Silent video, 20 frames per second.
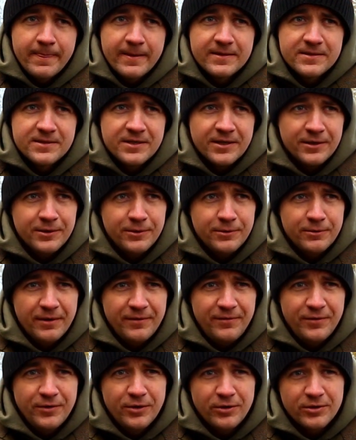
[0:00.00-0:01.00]
so
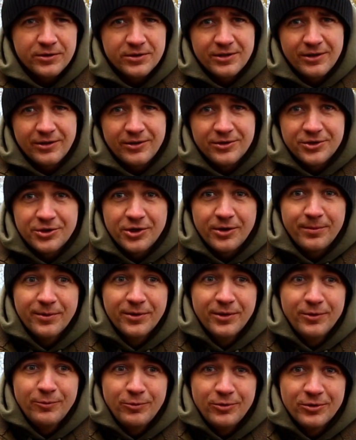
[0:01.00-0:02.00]
if you've got a slight chop
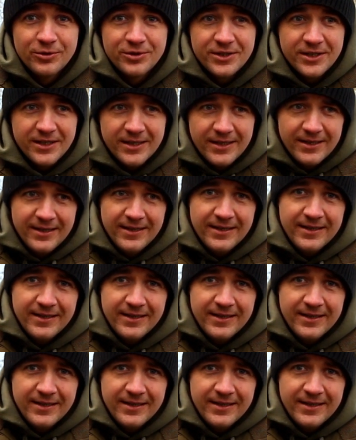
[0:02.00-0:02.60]
on the water,